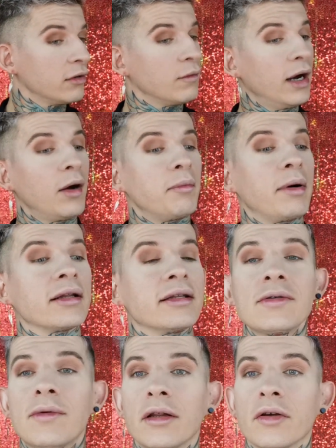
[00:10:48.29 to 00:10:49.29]
Wow, but
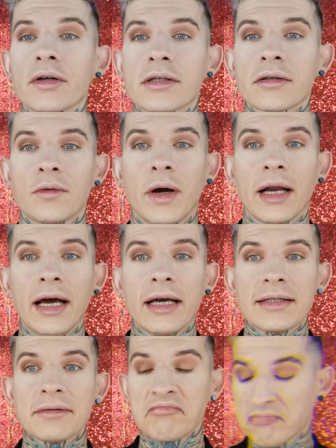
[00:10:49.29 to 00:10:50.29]
this one looks quite
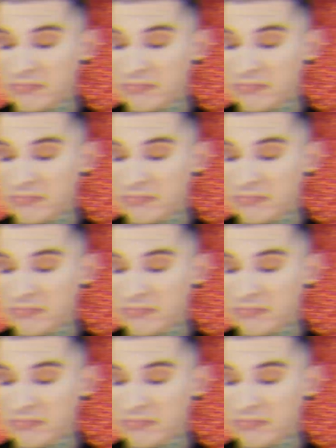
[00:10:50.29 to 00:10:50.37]
nice.